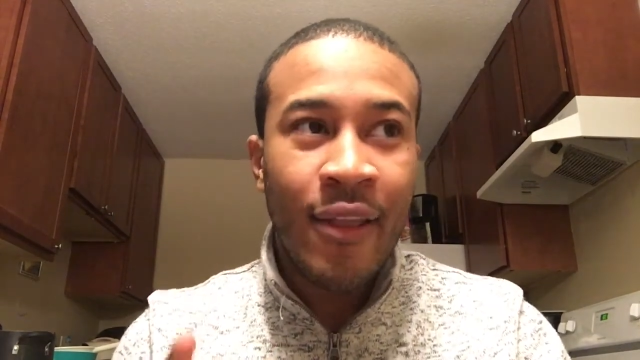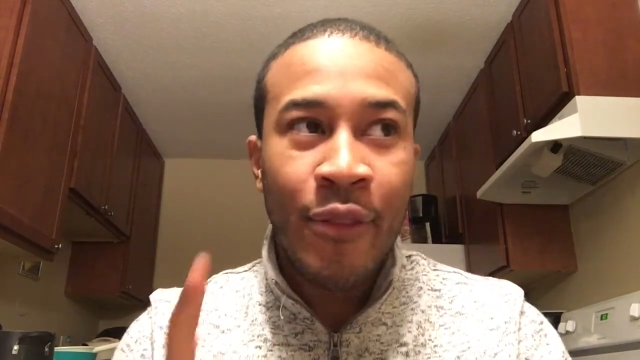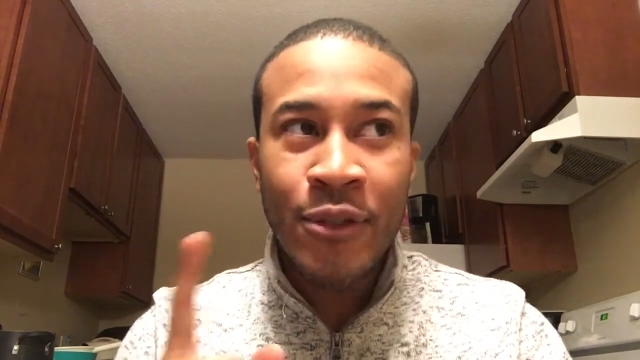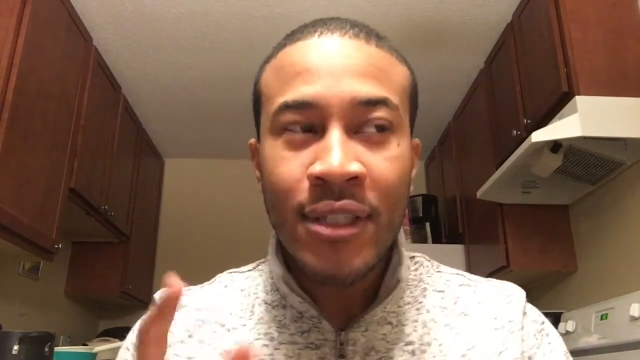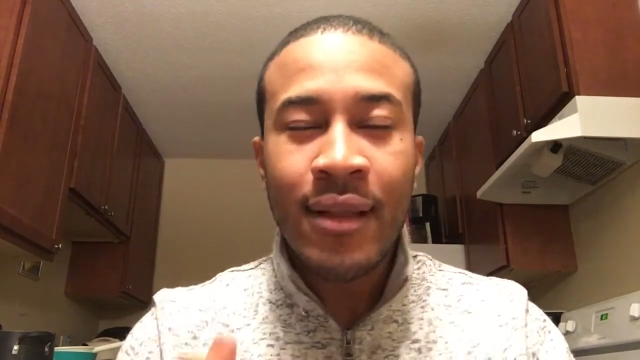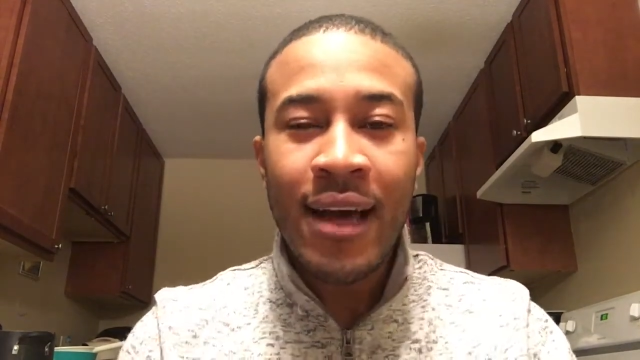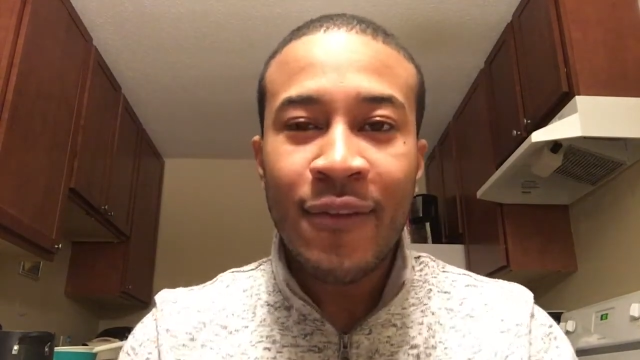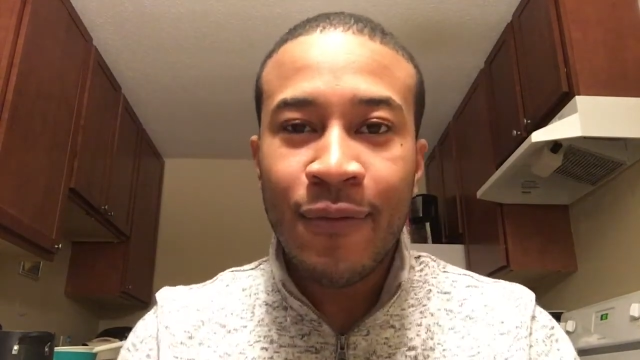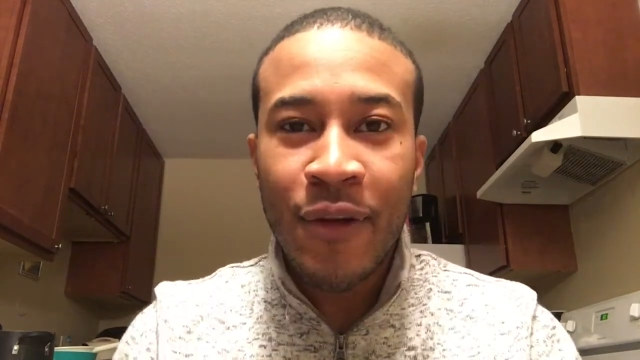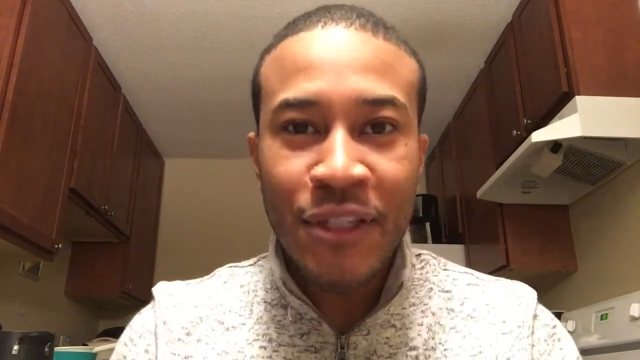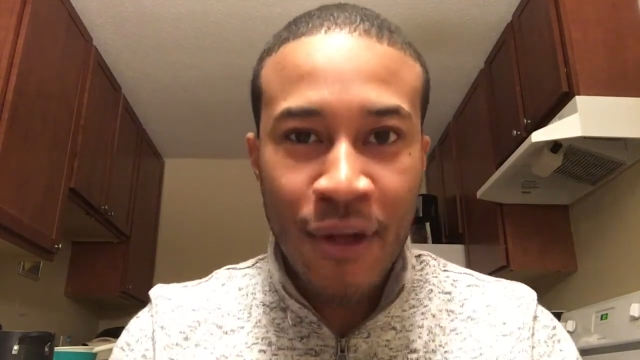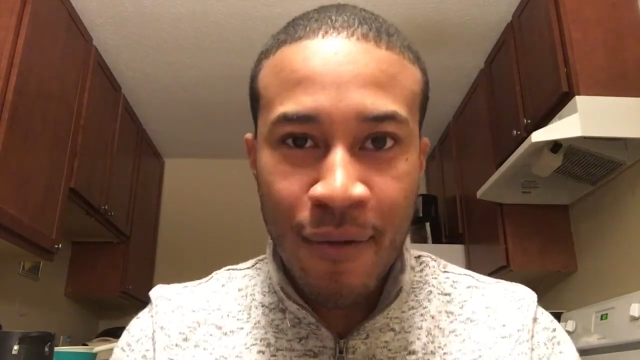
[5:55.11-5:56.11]
there's a lot of
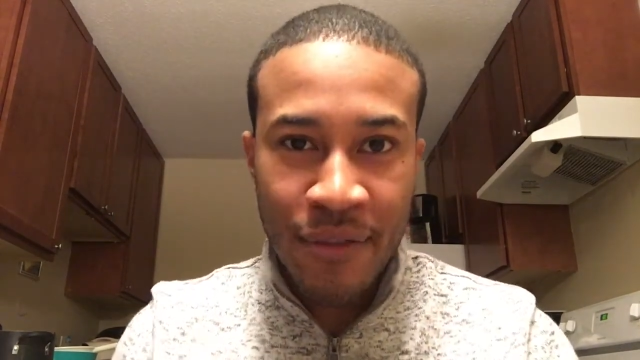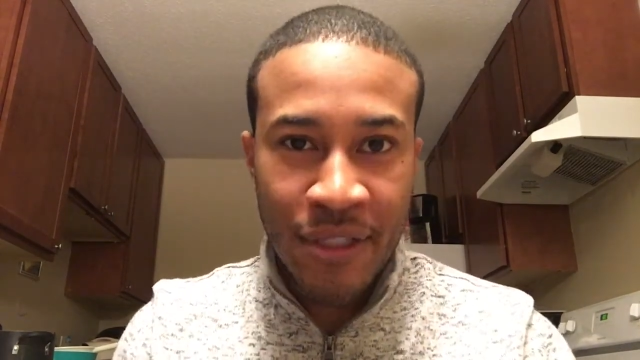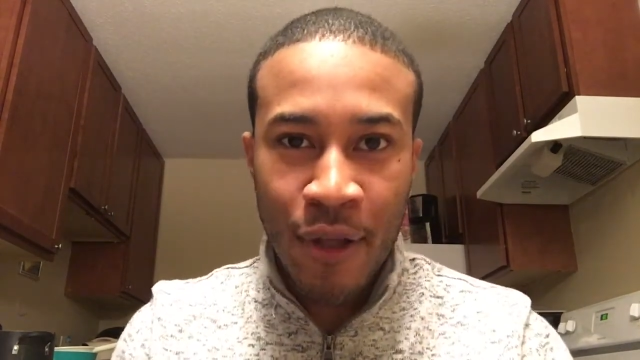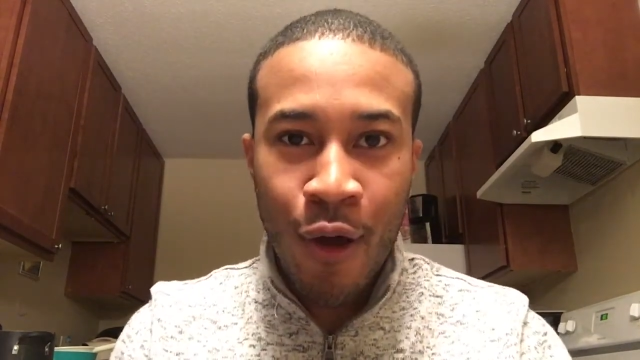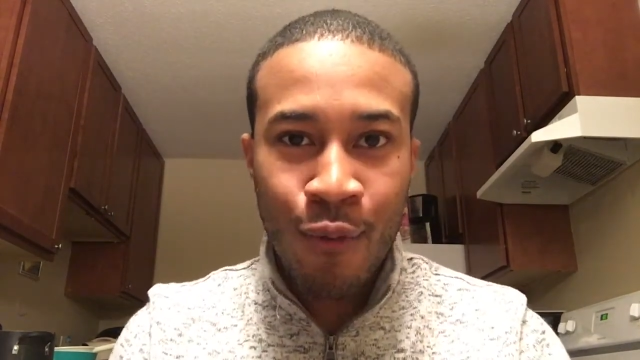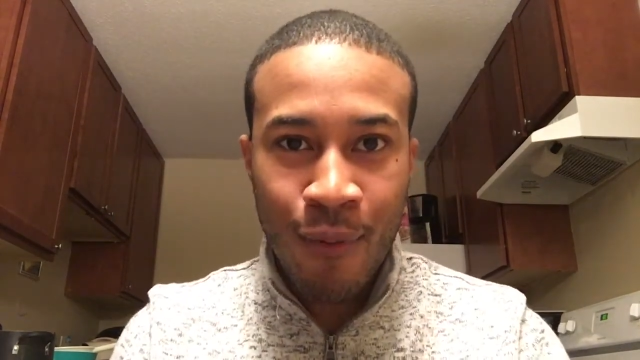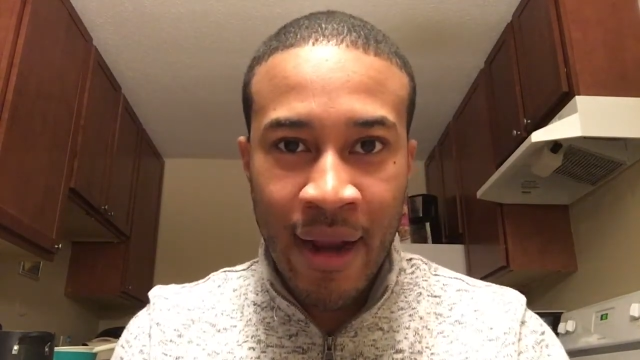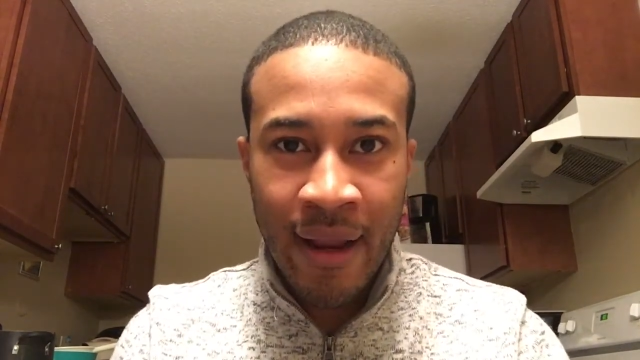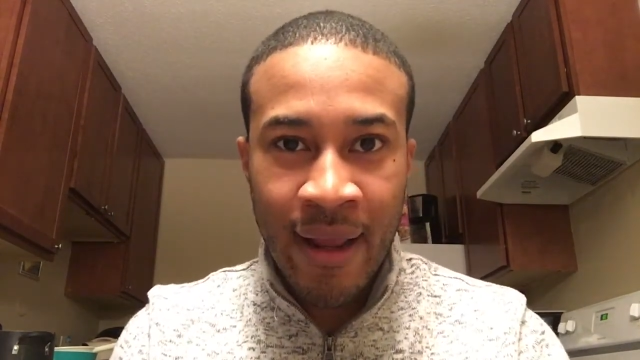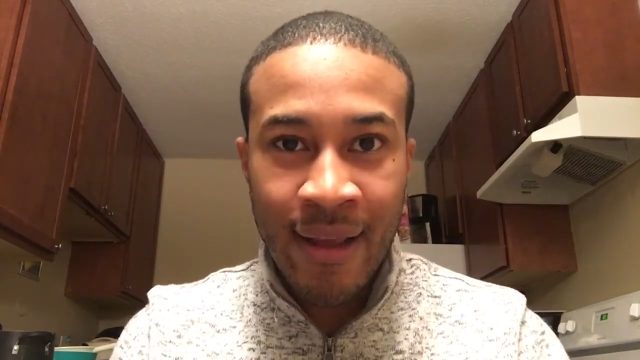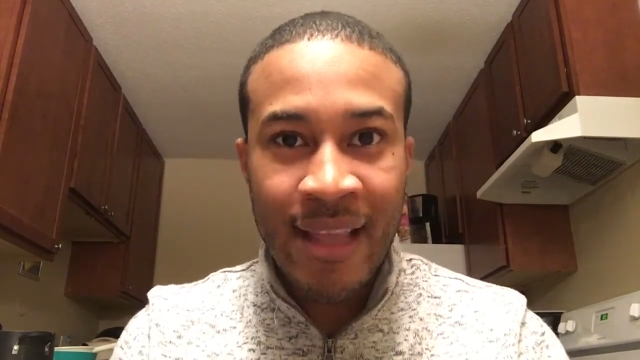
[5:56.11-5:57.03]
free services already